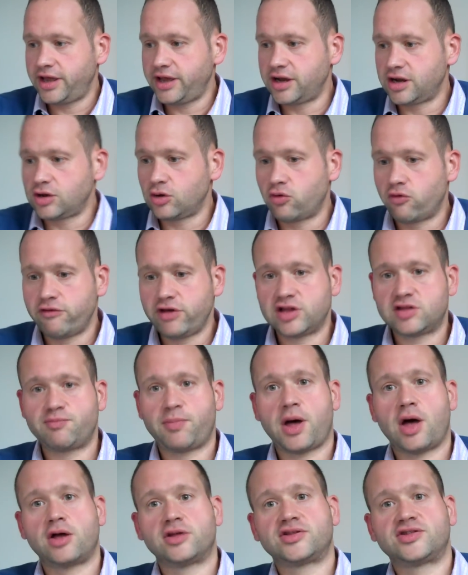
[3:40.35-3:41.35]

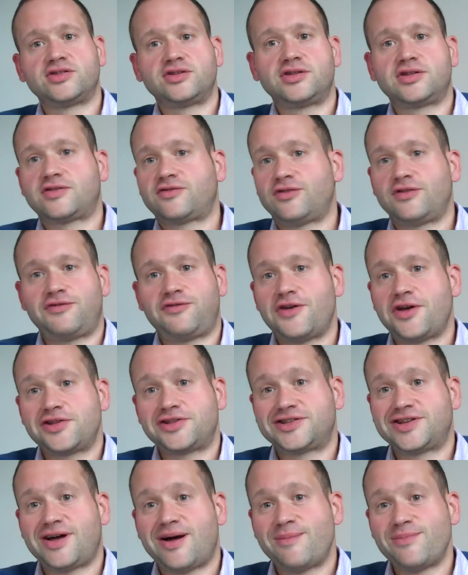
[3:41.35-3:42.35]
Inglourious Bastards for the
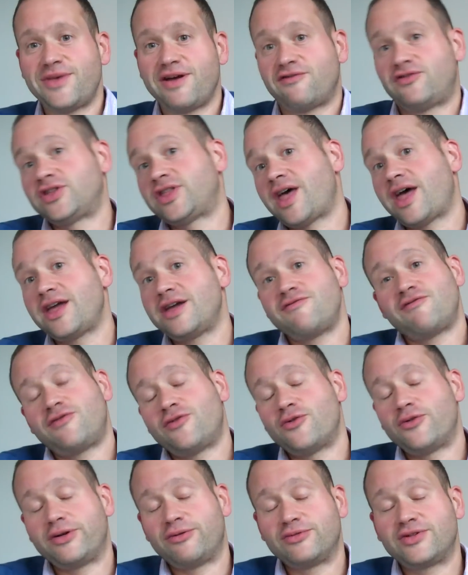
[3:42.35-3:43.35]
first time the other day and thought